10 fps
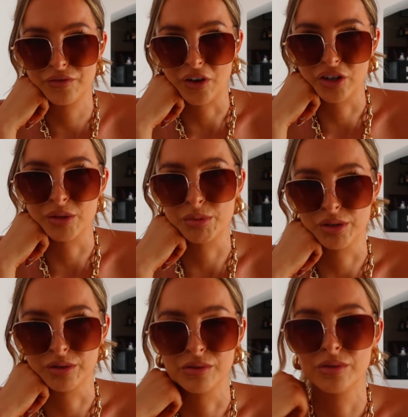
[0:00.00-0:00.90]

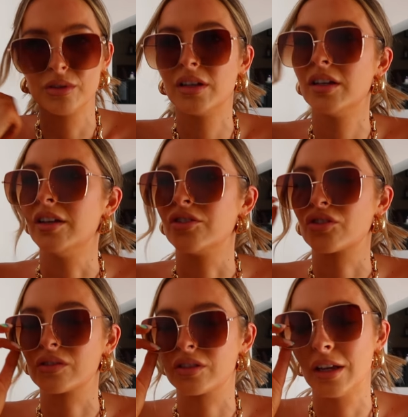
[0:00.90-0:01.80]
And
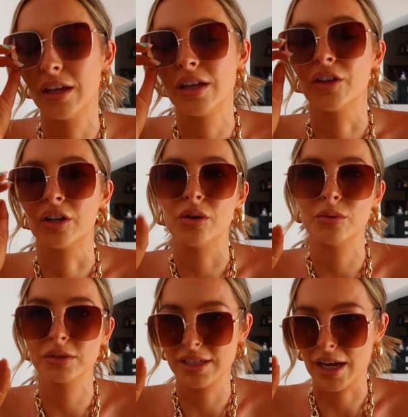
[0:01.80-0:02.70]
the
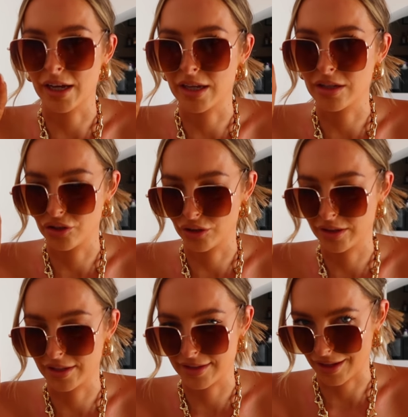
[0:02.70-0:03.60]
goal today is
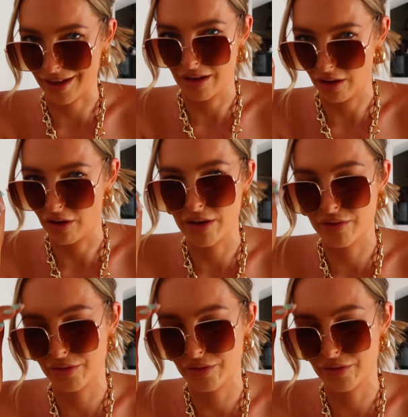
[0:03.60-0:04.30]
just to stay alive.